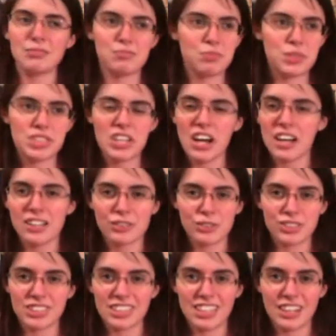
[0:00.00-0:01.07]
Was not
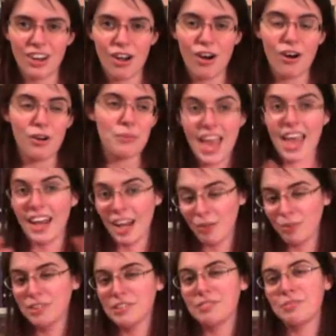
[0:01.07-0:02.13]
interested at all. And I
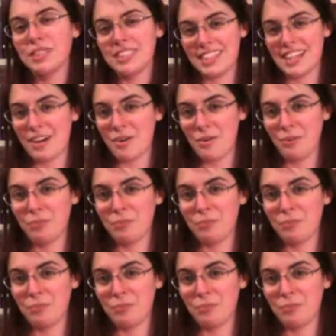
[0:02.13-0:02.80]
would have missed out.